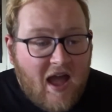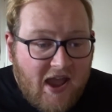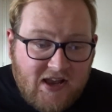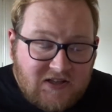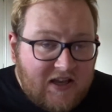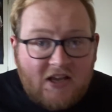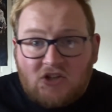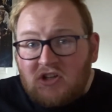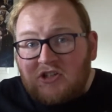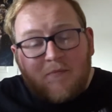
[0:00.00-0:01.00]

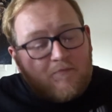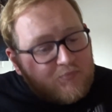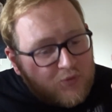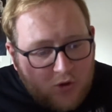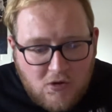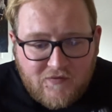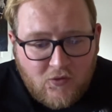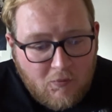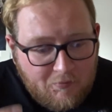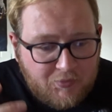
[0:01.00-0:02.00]
It's such a
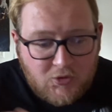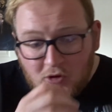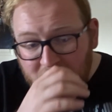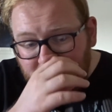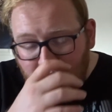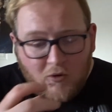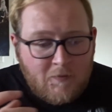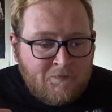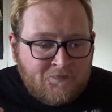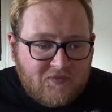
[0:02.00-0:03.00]
beautiful,
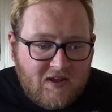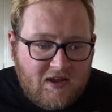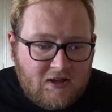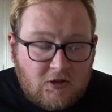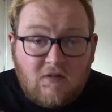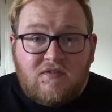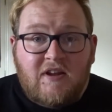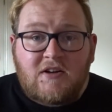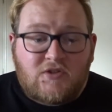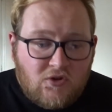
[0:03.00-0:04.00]
beautiful love
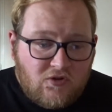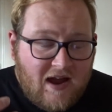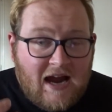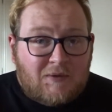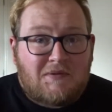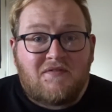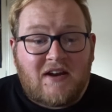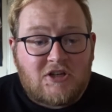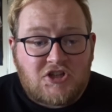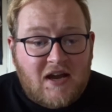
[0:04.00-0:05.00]
letter to the Halloween
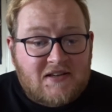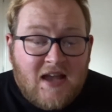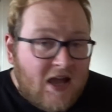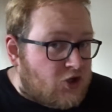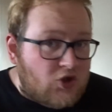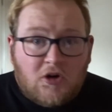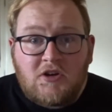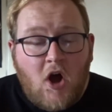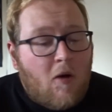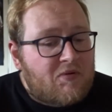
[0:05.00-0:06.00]
franchise. John
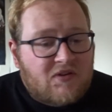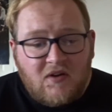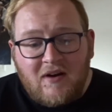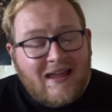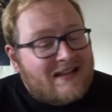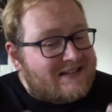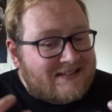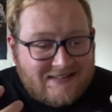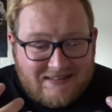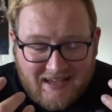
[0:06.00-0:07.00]
Carpenter,
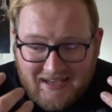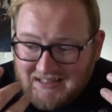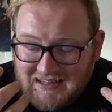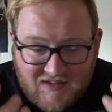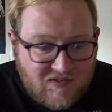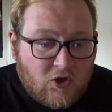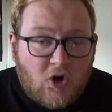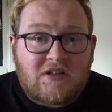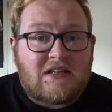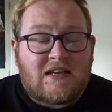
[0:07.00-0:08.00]
David
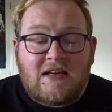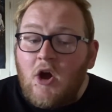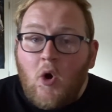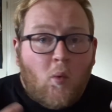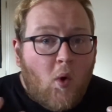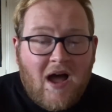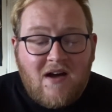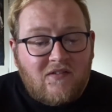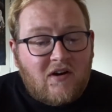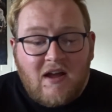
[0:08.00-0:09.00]
Gordon Green,
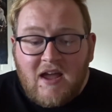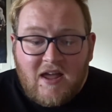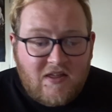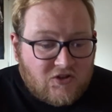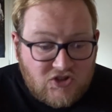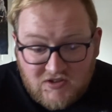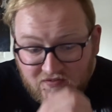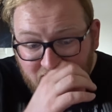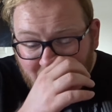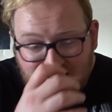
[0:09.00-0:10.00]
whatever. They're just
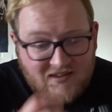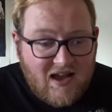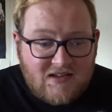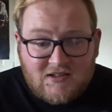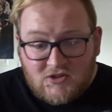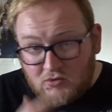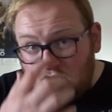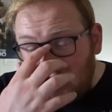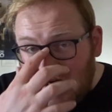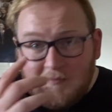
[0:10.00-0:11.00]
fantastic. So
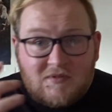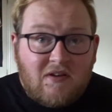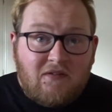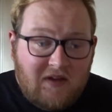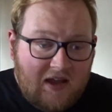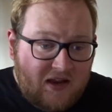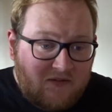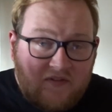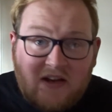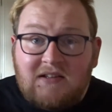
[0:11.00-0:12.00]
James
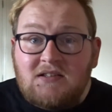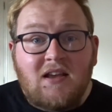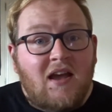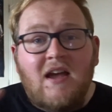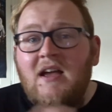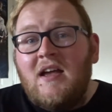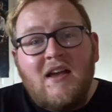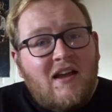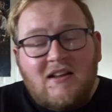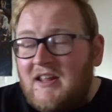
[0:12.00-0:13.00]
and Vince,
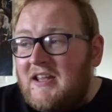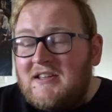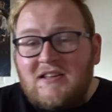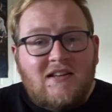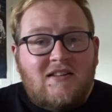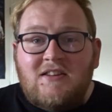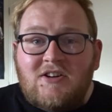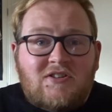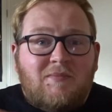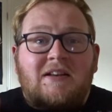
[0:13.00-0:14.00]
like,
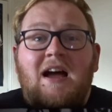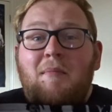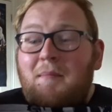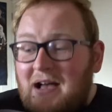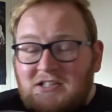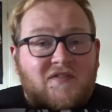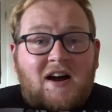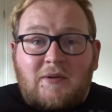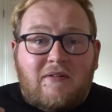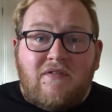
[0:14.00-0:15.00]
I mean, I'm a massive
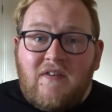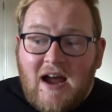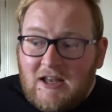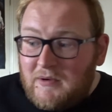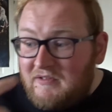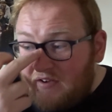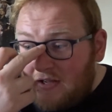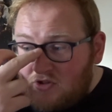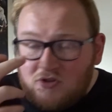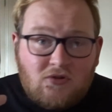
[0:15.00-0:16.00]
Halloween
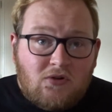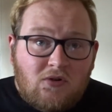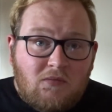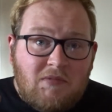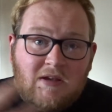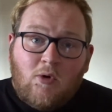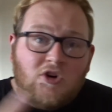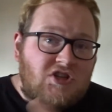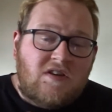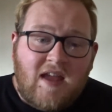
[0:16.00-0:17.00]
fan, so me
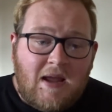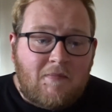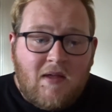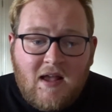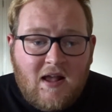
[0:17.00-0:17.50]
watching them,